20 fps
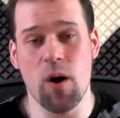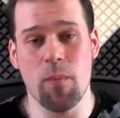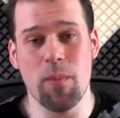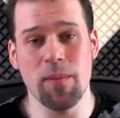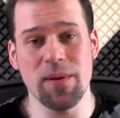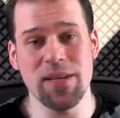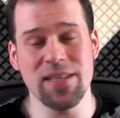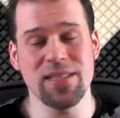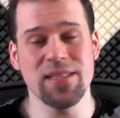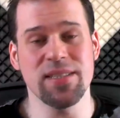the
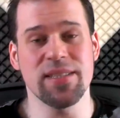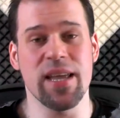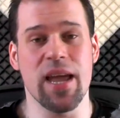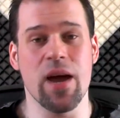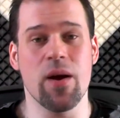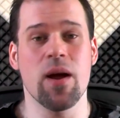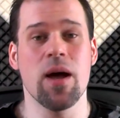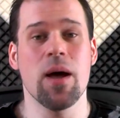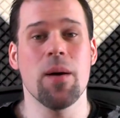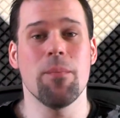problem isn't
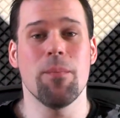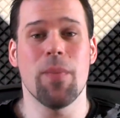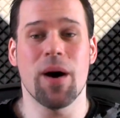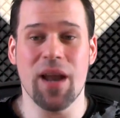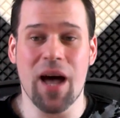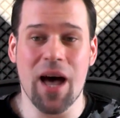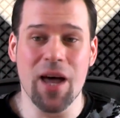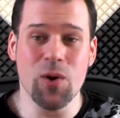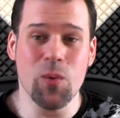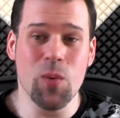there
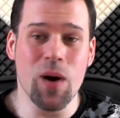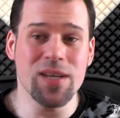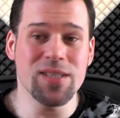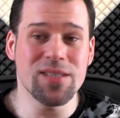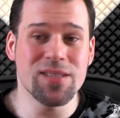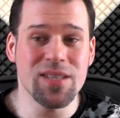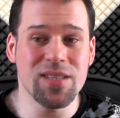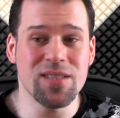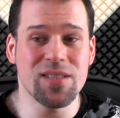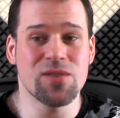but
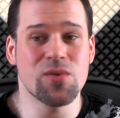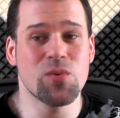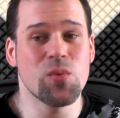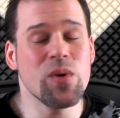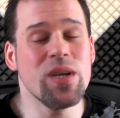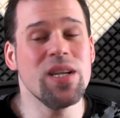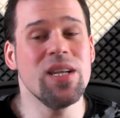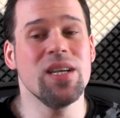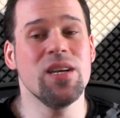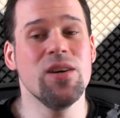otherwise this is
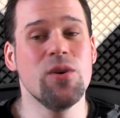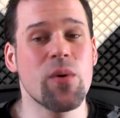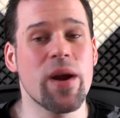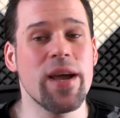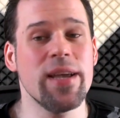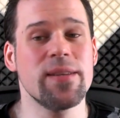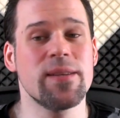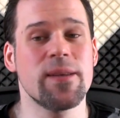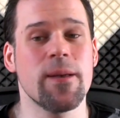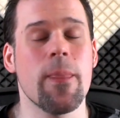really
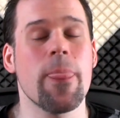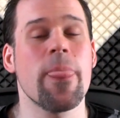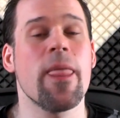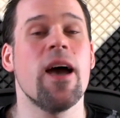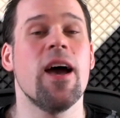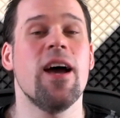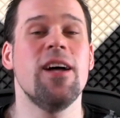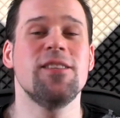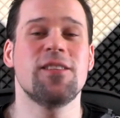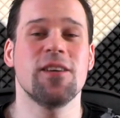great
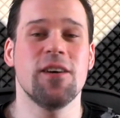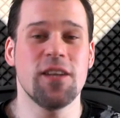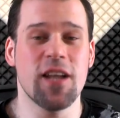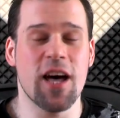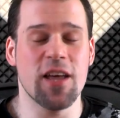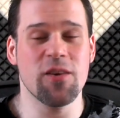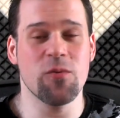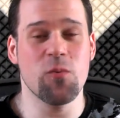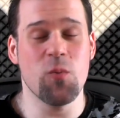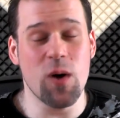and
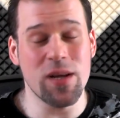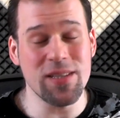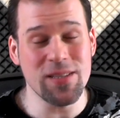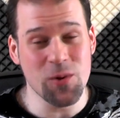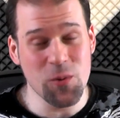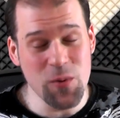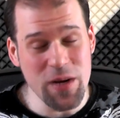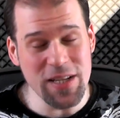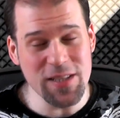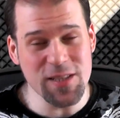another
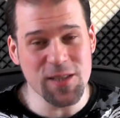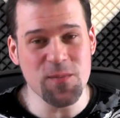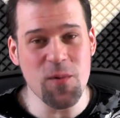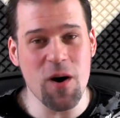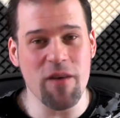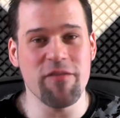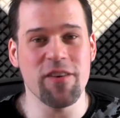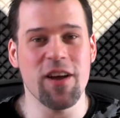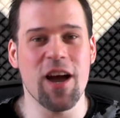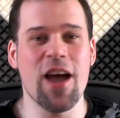one really
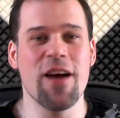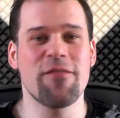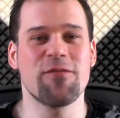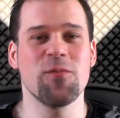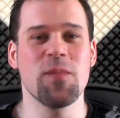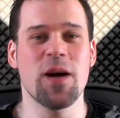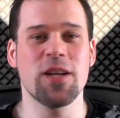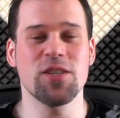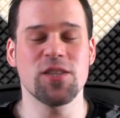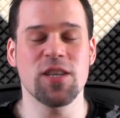small thing i have
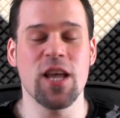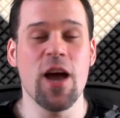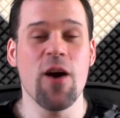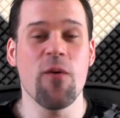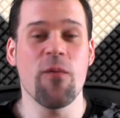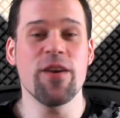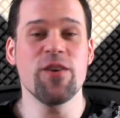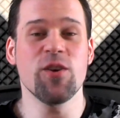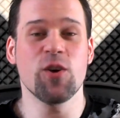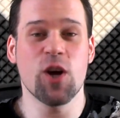to mention is
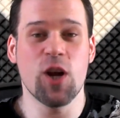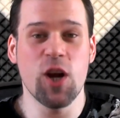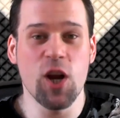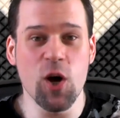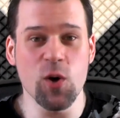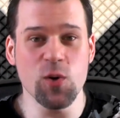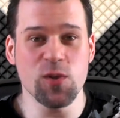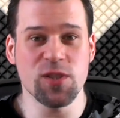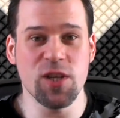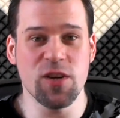when you
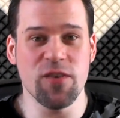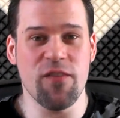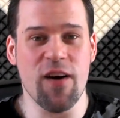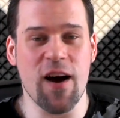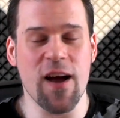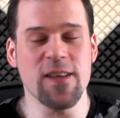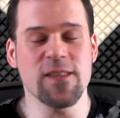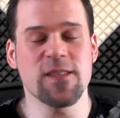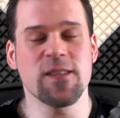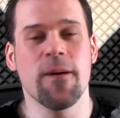close the
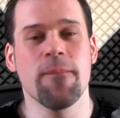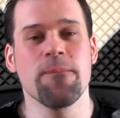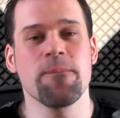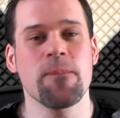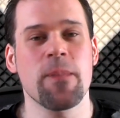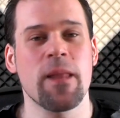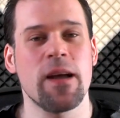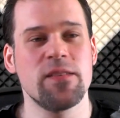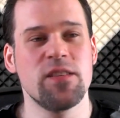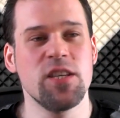device
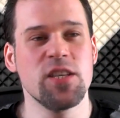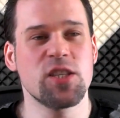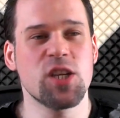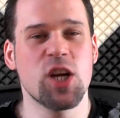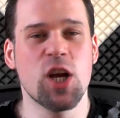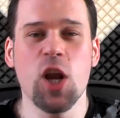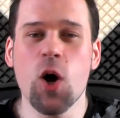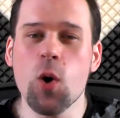this